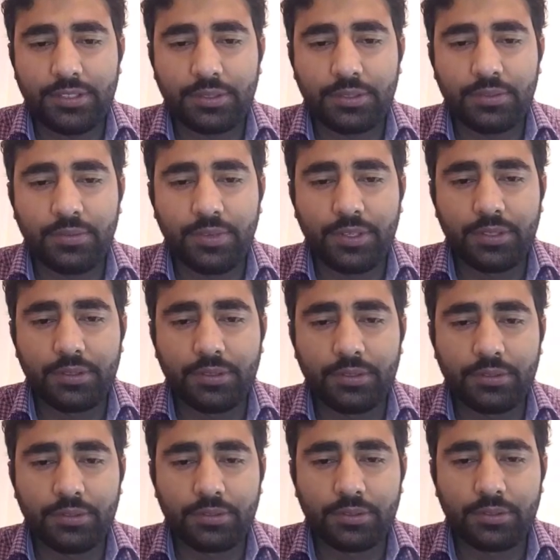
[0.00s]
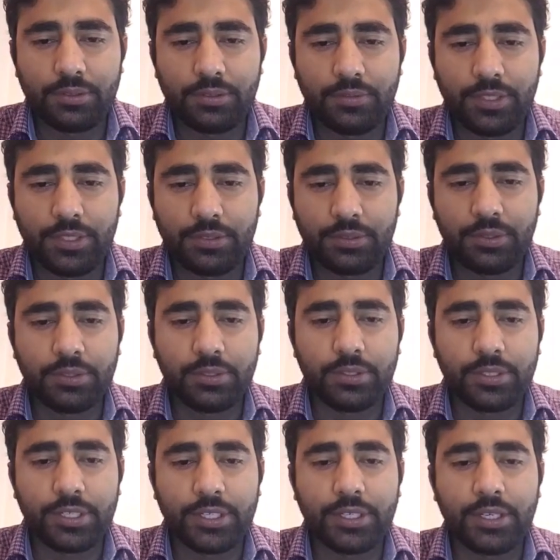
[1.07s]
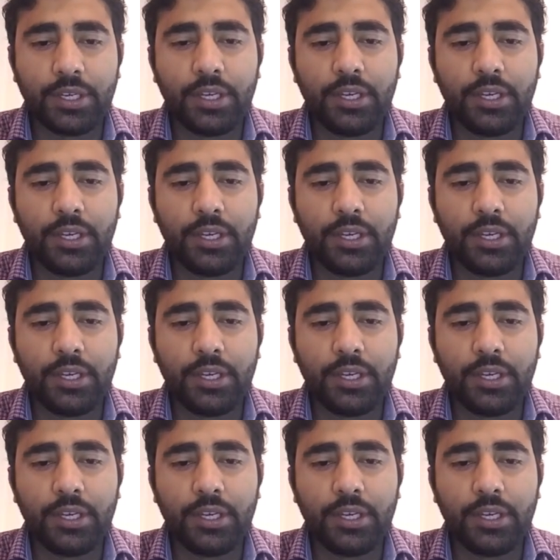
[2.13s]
a good way to do, good way to go ahead.